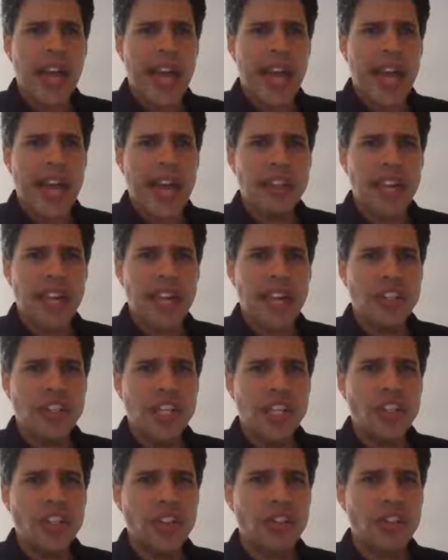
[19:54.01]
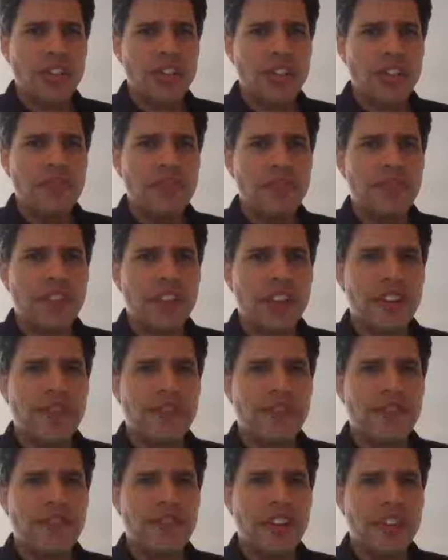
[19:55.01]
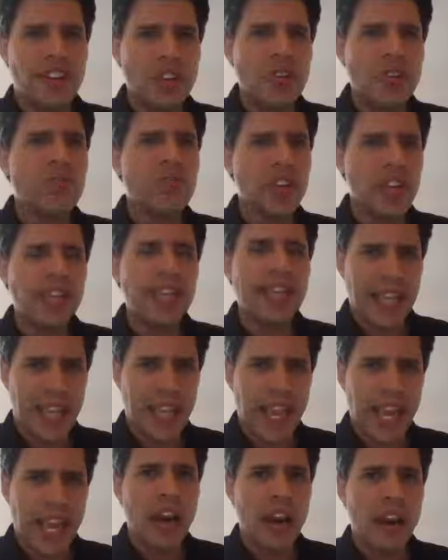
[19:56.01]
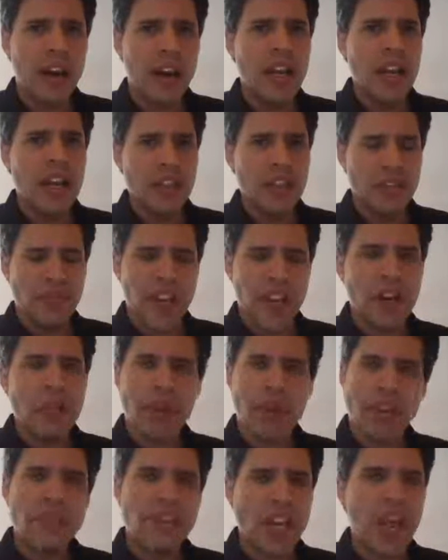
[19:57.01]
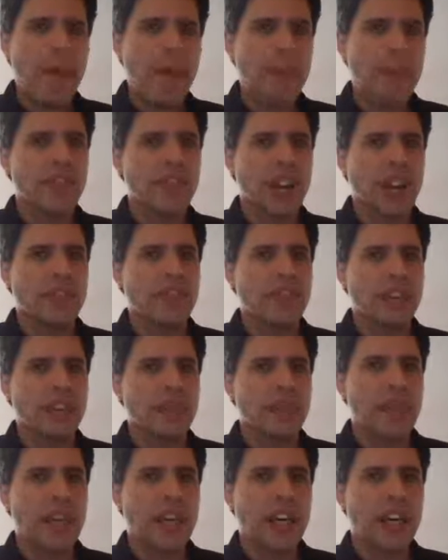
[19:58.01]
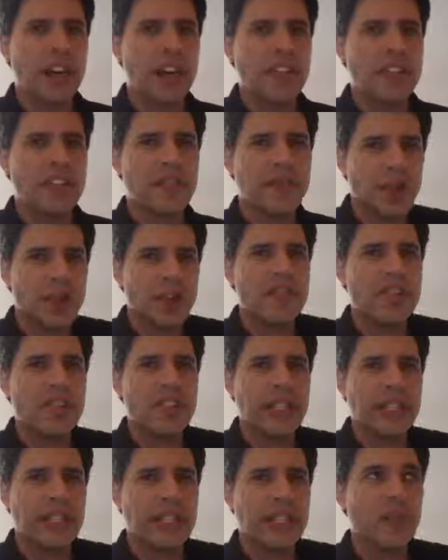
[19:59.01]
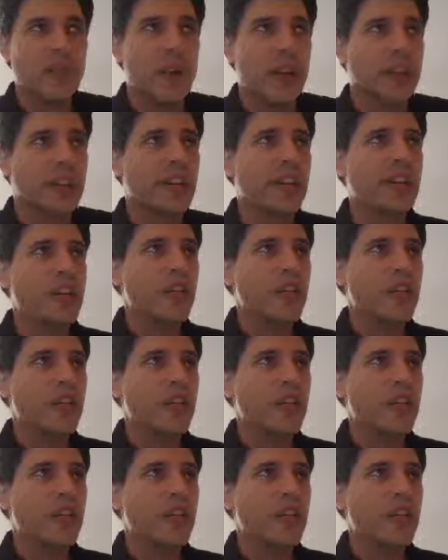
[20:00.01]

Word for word: And teachers, if you really care, you've got a rough job in front of you, because unfortunately, what